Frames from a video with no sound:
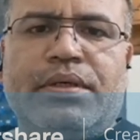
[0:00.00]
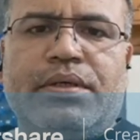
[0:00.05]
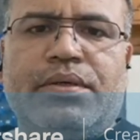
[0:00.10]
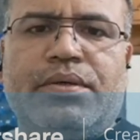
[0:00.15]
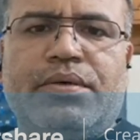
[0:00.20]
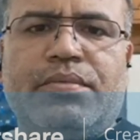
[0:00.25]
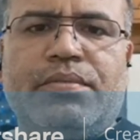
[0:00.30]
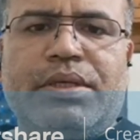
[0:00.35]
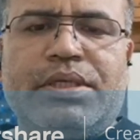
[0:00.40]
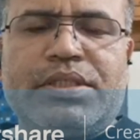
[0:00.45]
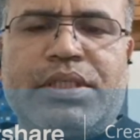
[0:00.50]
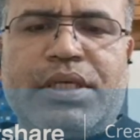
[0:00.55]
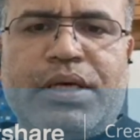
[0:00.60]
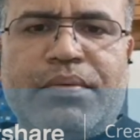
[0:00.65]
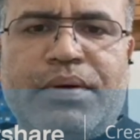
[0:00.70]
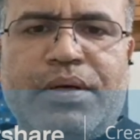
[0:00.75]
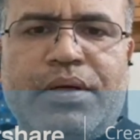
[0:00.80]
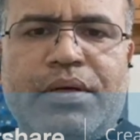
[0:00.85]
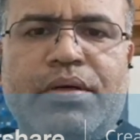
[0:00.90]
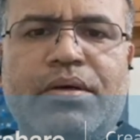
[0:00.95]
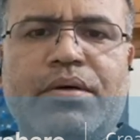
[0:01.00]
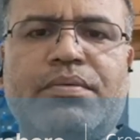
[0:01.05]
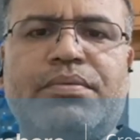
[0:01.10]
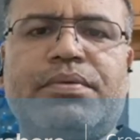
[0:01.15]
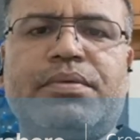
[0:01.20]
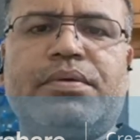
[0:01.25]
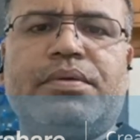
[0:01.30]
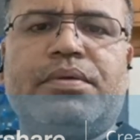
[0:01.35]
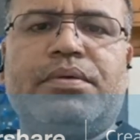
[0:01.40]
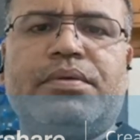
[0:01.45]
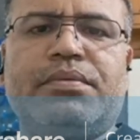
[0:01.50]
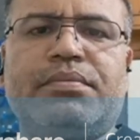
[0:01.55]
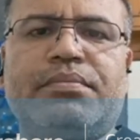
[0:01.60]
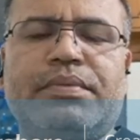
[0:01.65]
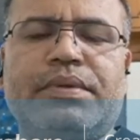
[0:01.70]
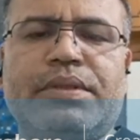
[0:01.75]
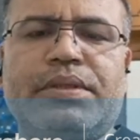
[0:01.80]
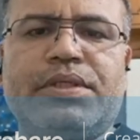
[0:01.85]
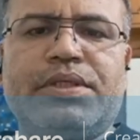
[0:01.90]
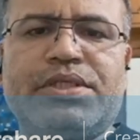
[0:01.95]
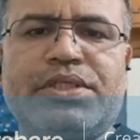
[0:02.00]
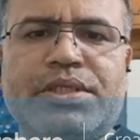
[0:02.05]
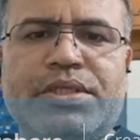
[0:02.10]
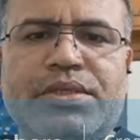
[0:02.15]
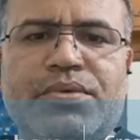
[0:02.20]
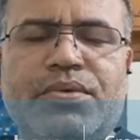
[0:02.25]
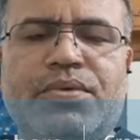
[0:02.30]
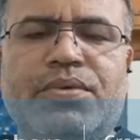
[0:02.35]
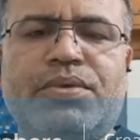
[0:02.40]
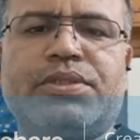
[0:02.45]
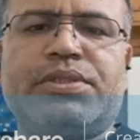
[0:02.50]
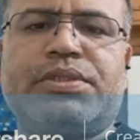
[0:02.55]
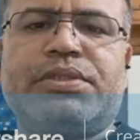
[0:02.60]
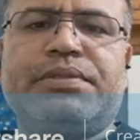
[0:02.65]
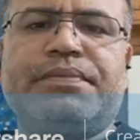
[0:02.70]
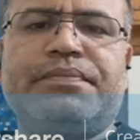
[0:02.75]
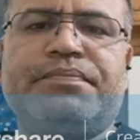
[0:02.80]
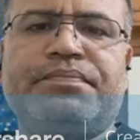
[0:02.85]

You must have heard of district courts,